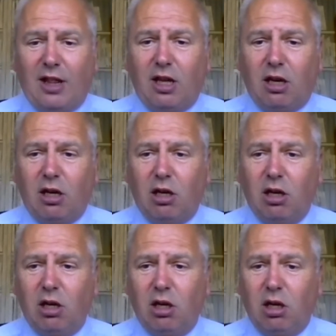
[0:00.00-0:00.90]
there?
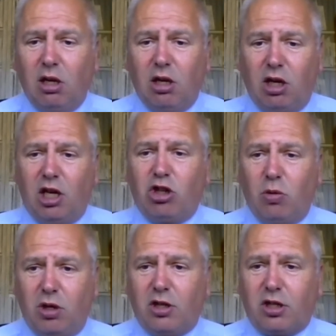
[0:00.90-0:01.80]
Greg, do
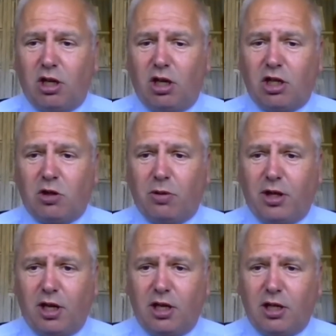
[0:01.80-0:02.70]
you want to start us with
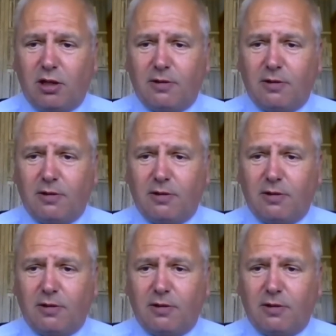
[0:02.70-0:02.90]
that?